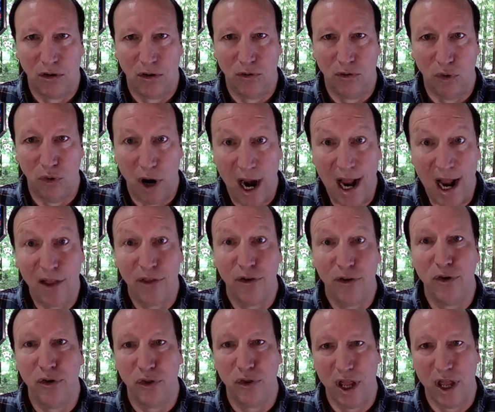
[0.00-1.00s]

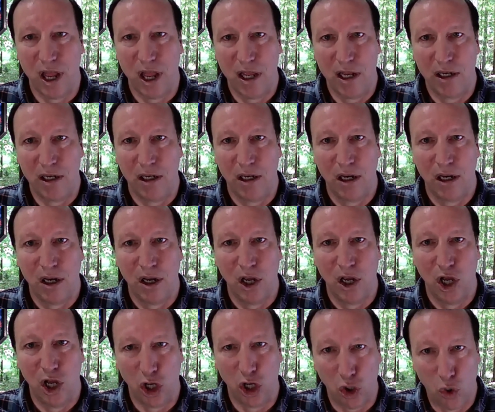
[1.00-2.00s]
rather than
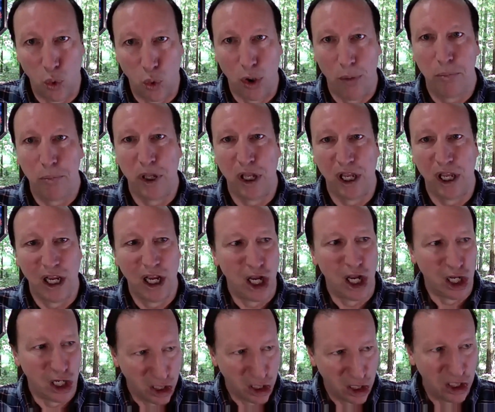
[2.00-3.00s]
equipping
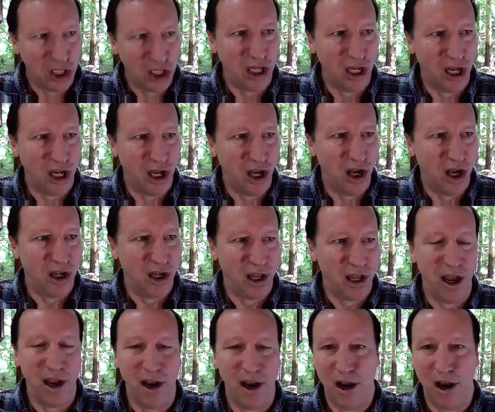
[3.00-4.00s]

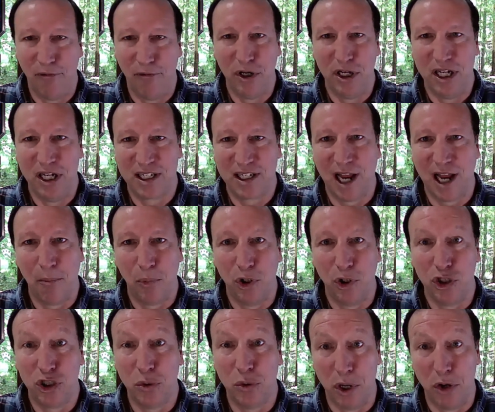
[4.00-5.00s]
every disciple
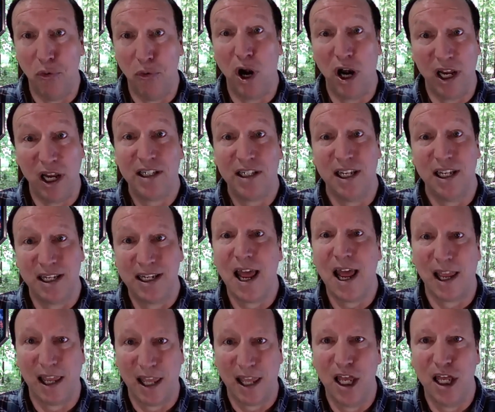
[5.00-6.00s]
to be ready to
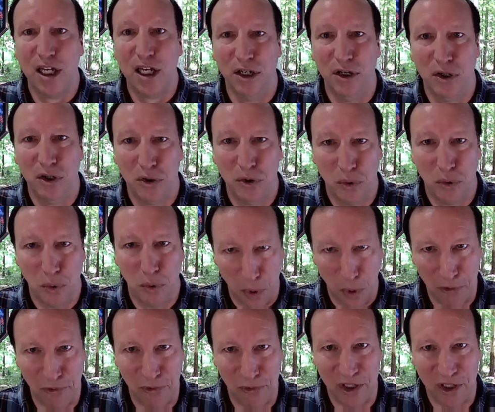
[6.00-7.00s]
take in
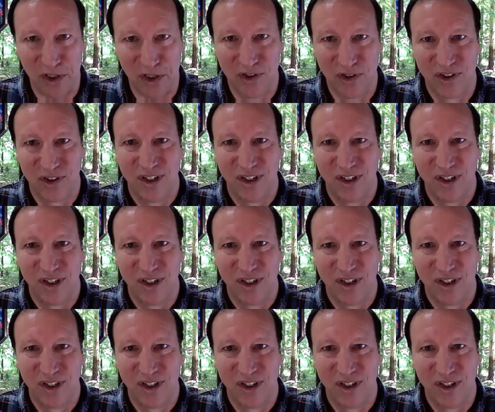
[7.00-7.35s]
orphans.